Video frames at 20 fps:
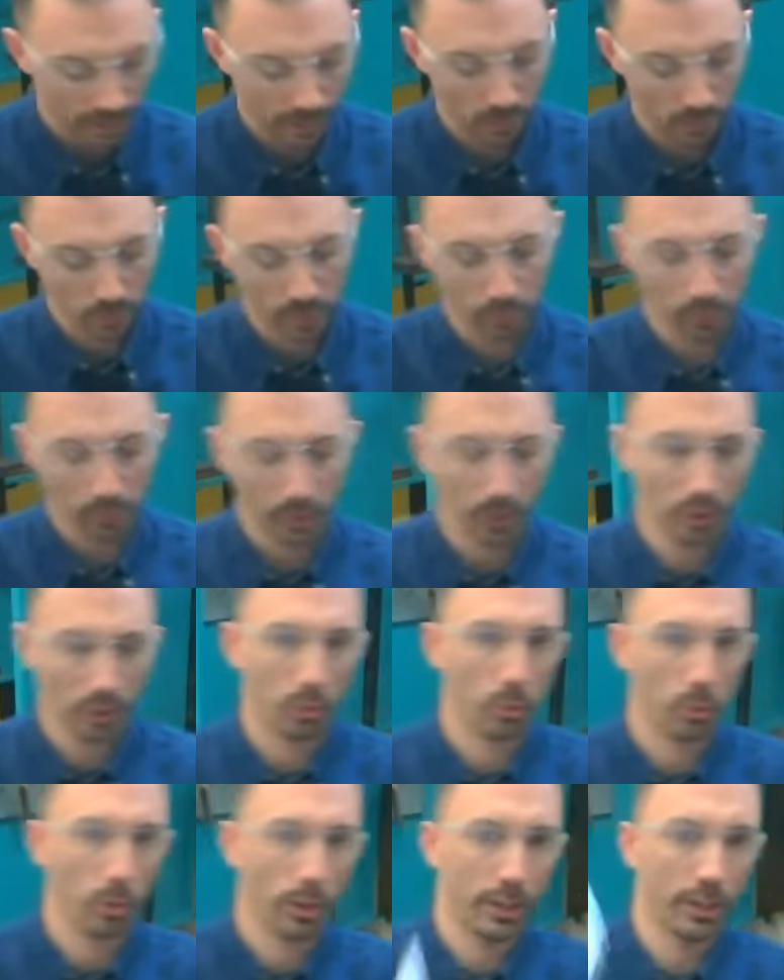When we're
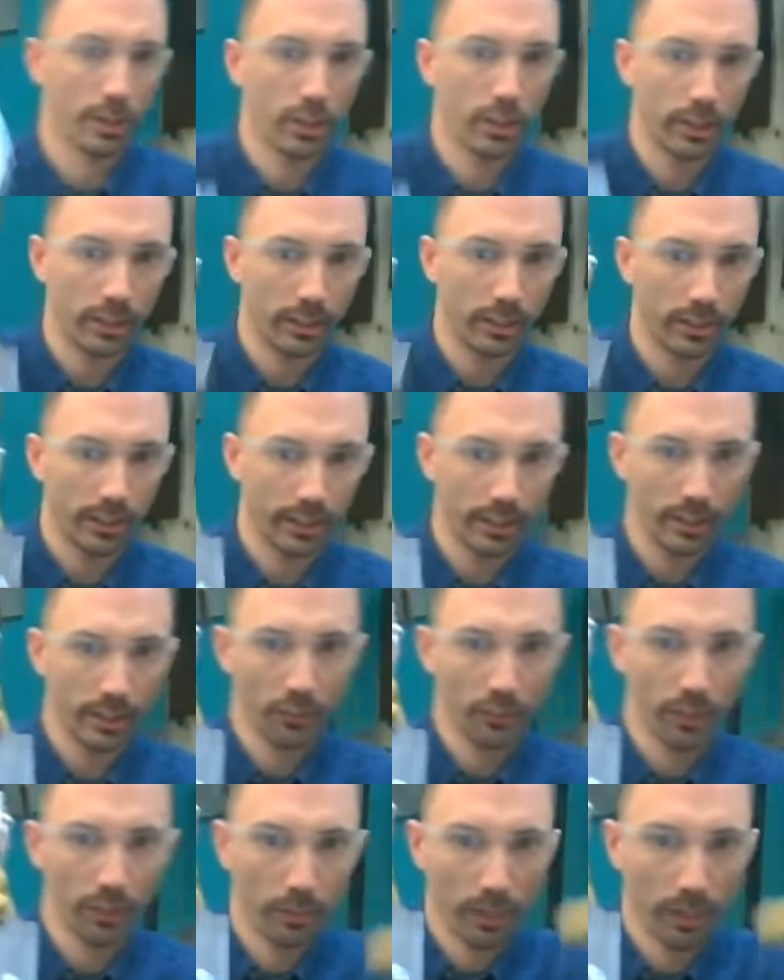working on it like
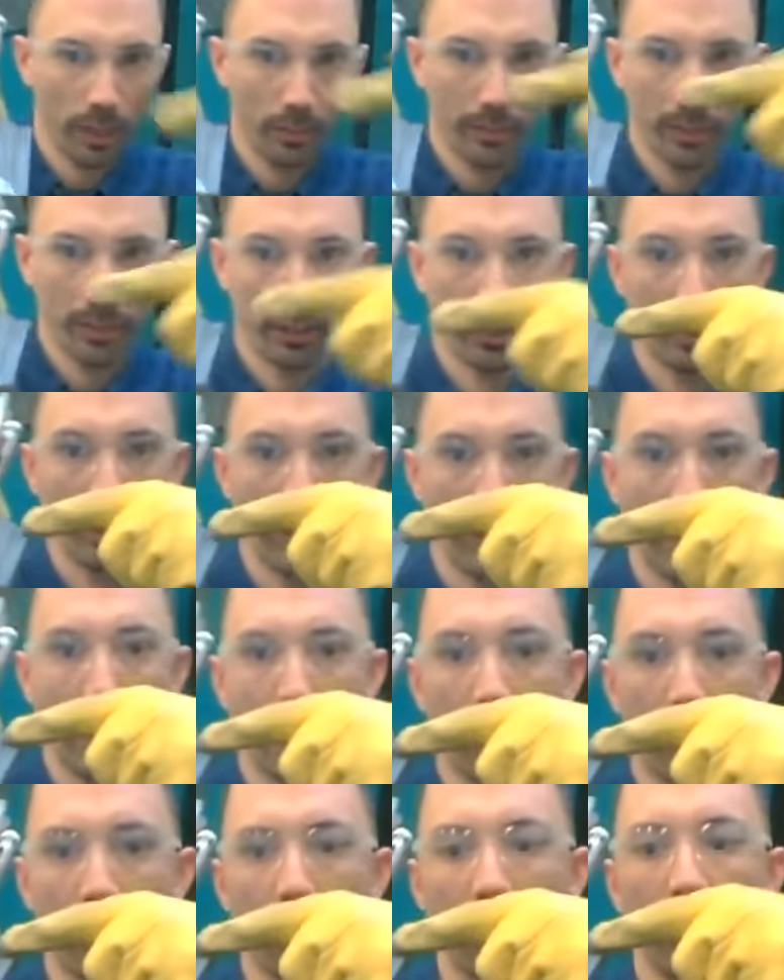this and we're coming in on an
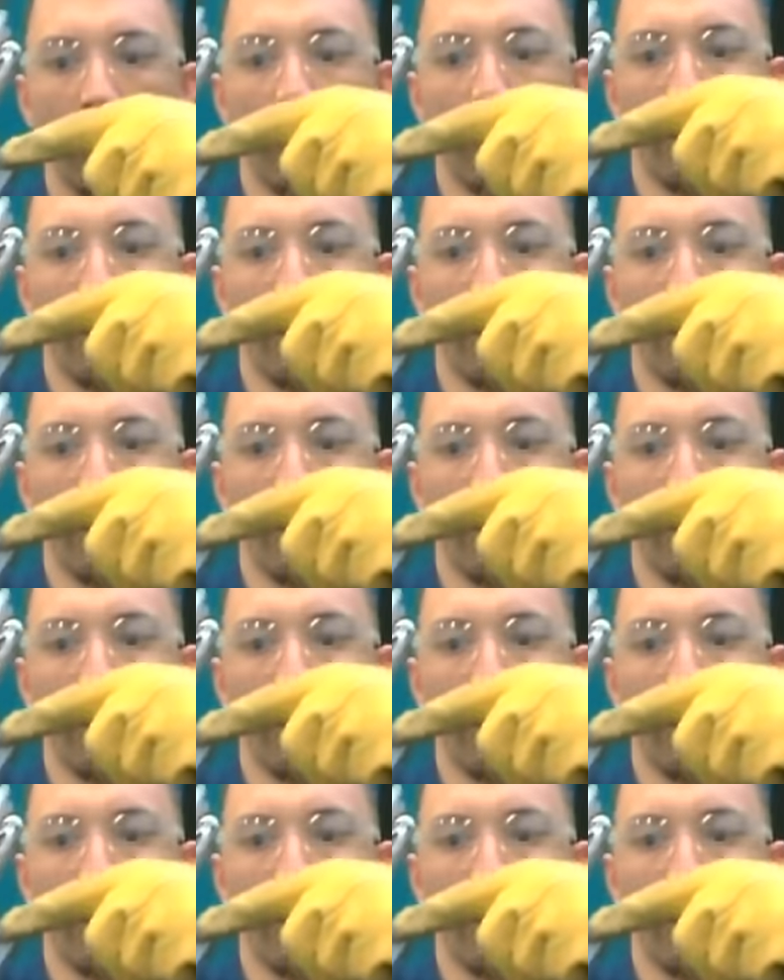angle,